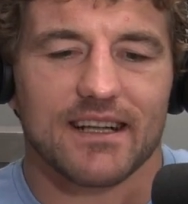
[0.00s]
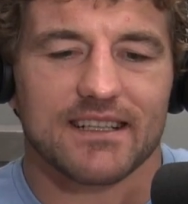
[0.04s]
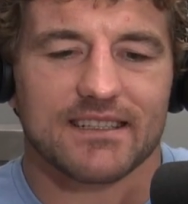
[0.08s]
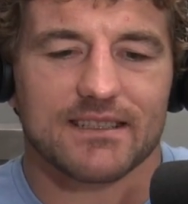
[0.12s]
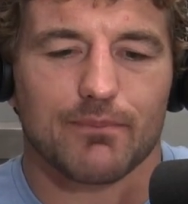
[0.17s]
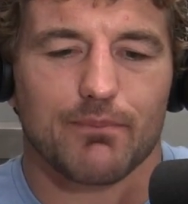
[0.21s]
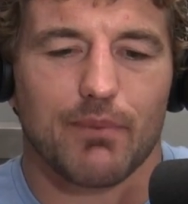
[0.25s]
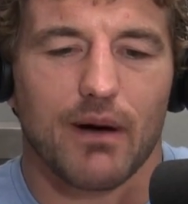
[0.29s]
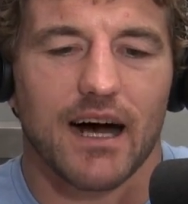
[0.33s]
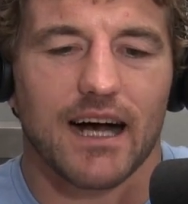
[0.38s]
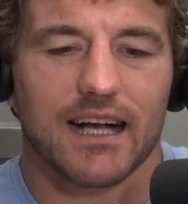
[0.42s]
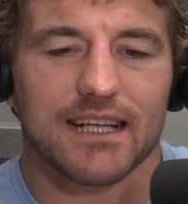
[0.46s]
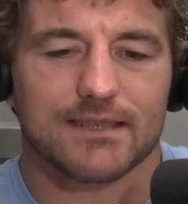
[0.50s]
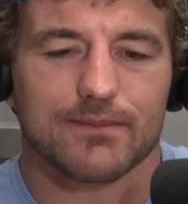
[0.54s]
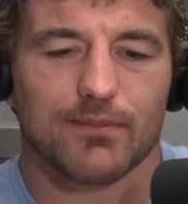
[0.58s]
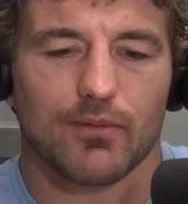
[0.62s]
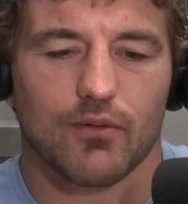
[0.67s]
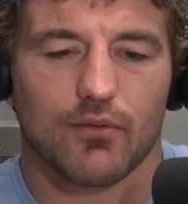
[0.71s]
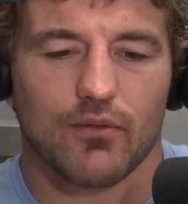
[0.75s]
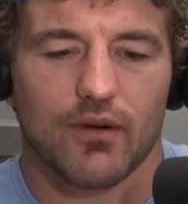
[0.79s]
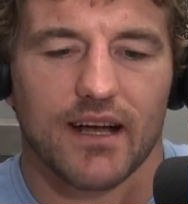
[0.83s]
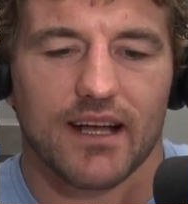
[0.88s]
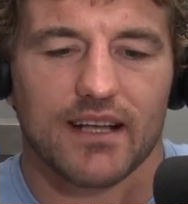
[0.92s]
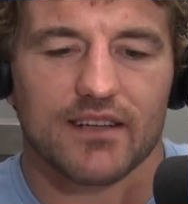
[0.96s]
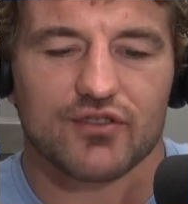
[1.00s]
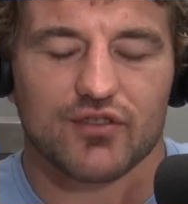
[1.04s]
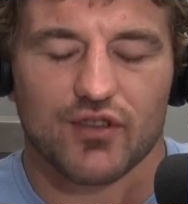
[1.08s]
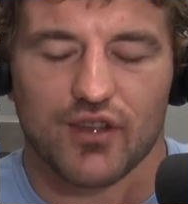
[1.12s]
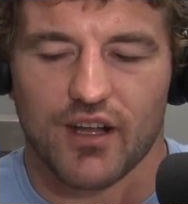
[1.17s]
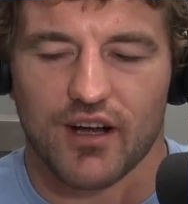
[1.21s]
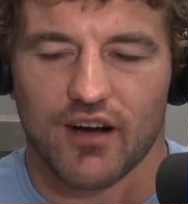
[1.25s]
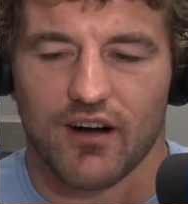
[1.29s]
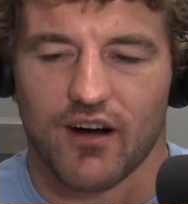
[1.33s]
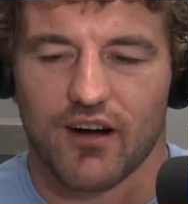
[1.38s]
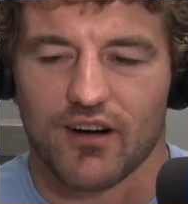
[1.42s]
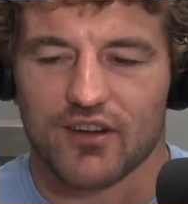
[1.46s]
It's impossible, right? So
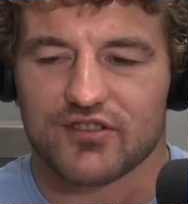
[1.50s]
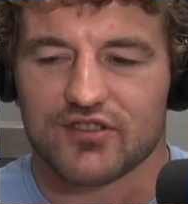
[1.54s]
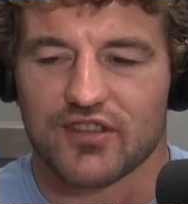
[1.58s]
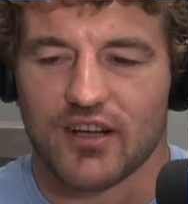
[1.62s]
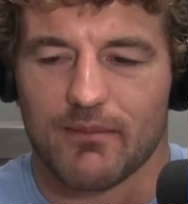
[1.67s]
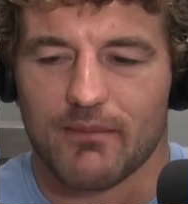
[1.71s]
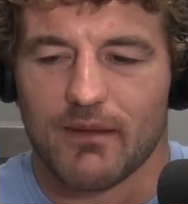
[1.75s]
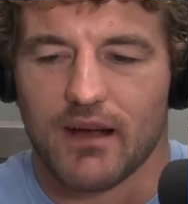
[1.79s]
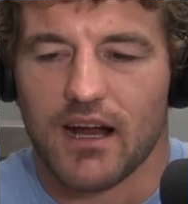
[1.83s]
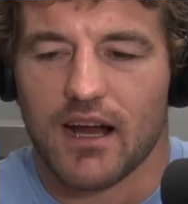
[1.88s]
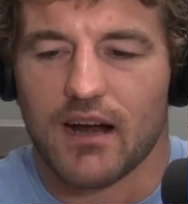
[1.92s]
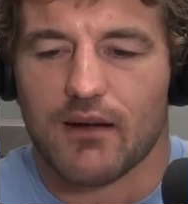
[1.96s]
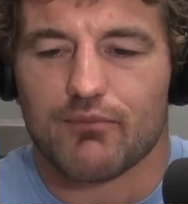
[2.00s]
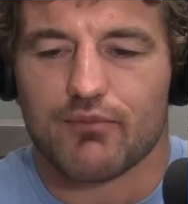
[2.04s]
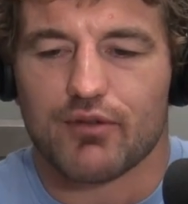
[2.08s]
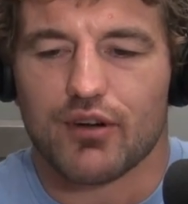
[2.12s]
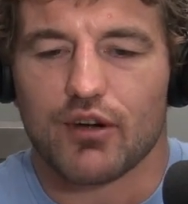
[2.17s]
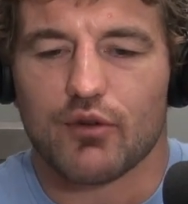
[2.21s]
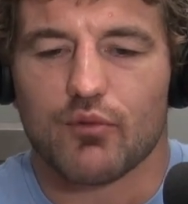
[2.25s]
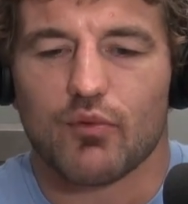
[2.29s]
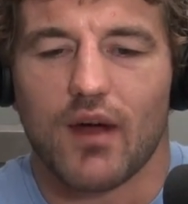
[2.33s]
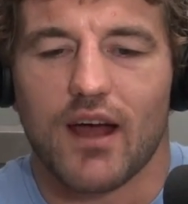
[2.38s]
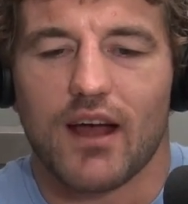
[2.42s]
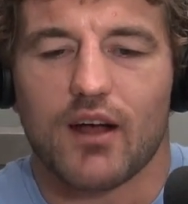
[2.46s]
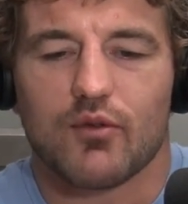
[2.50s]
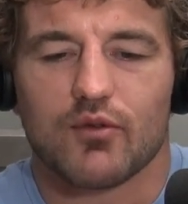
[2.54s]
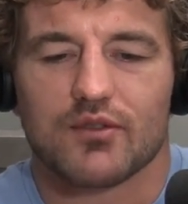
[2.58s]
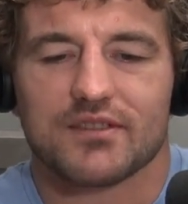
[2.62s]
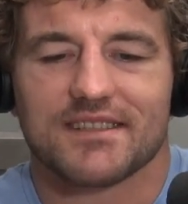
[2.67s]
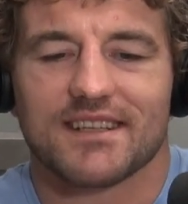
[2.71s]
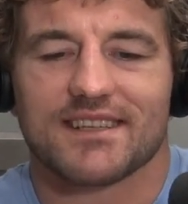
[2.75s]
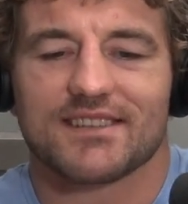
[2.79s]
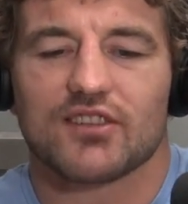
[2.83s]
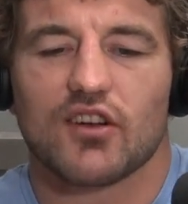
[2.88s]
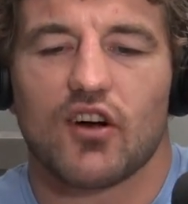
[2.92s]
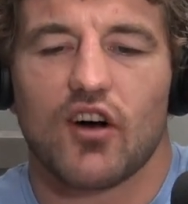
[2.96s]
there are some
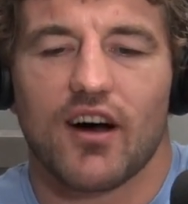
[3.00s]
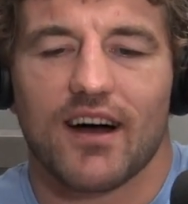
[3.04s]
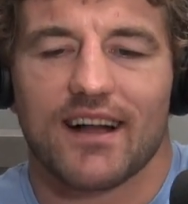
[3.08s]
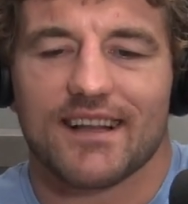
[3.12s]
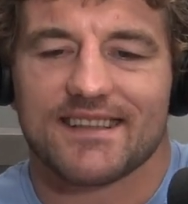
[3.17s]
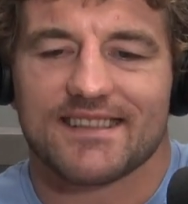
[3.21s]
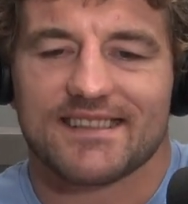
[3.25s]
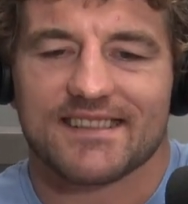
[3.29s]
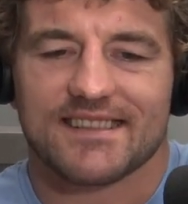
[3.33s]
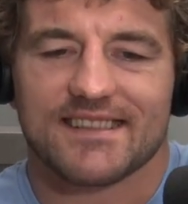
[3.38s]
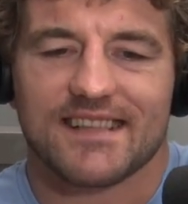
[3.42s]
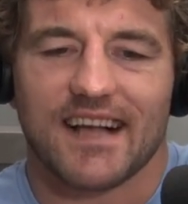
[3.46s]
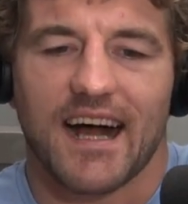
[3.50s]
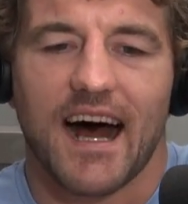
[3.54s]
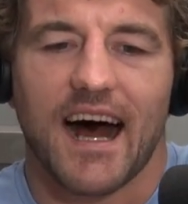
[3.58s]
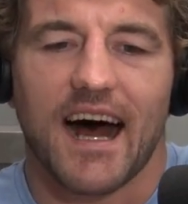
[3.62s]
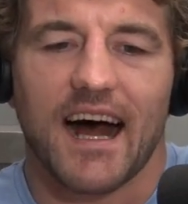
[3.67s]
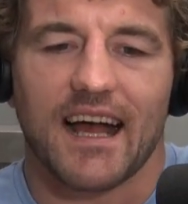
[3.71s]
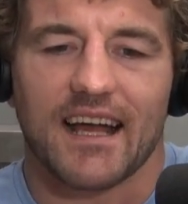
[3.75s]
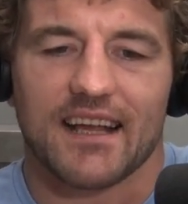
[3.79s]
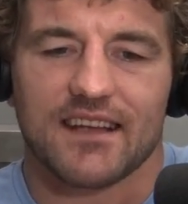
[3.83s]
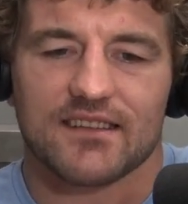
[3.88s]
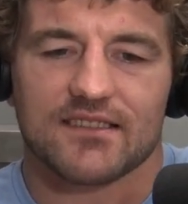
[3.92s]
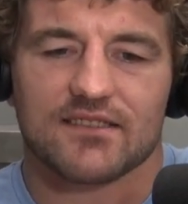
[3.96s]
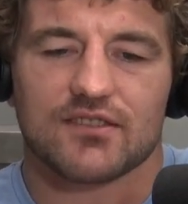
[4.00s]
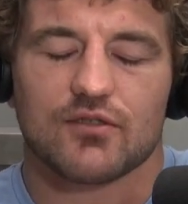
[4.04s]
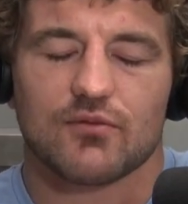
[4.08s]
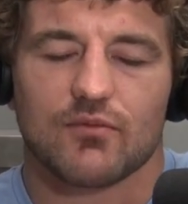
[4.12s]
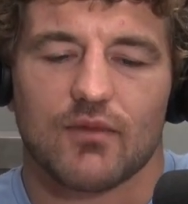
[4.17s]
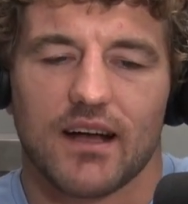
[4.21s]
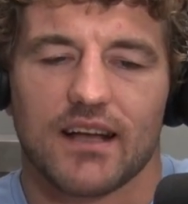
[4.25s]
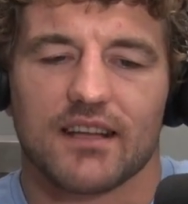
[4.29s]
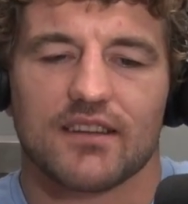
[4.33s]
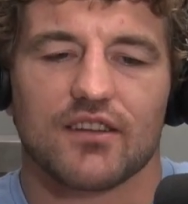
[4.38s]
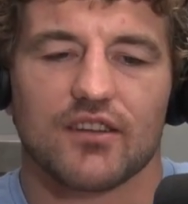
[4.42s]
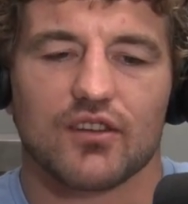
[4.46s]
prerequisites on size,
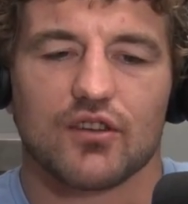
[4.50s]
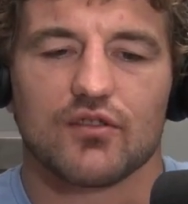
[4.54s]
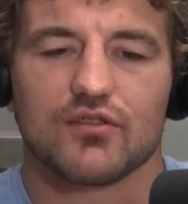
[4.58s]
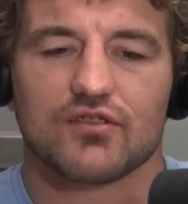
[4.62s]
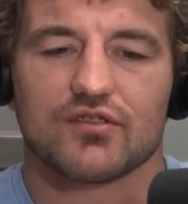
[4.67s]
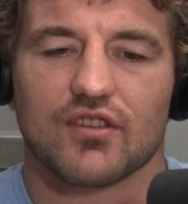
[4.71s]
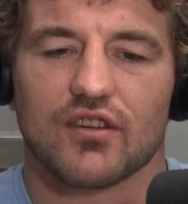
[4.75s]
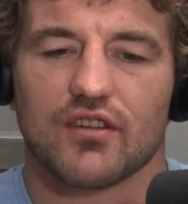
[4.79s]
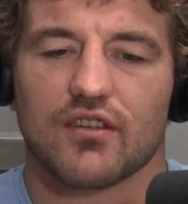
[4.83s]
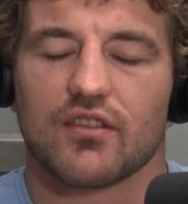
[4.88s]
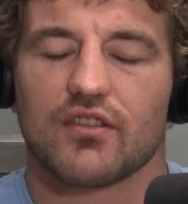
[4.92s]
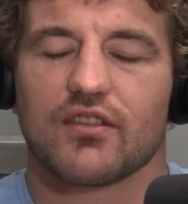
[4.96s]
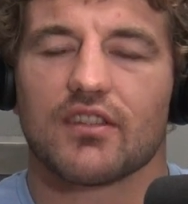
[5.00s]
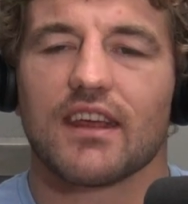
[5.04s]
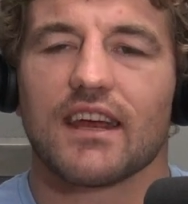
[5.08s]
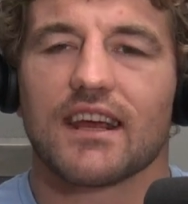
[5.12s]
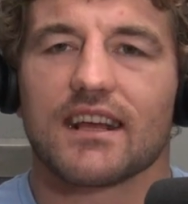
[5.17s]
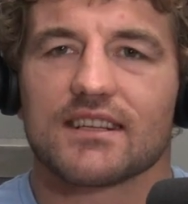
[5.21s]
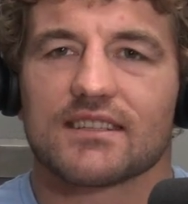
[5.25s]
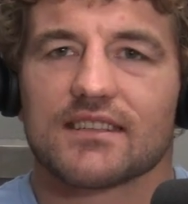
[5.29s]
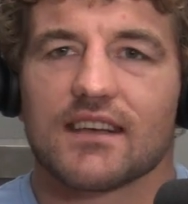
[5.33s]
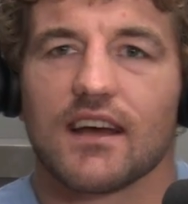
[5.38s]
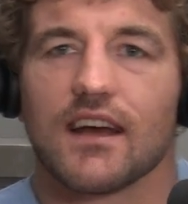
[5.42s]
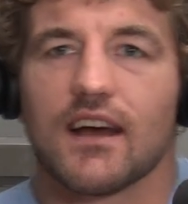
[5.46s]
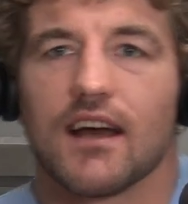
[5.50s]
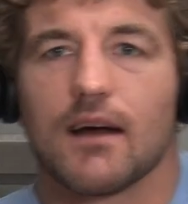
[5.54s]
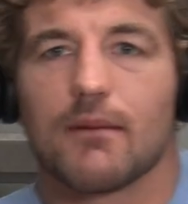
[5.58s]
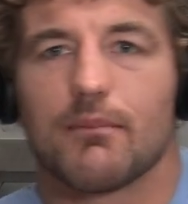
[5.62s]
right, to do certain things.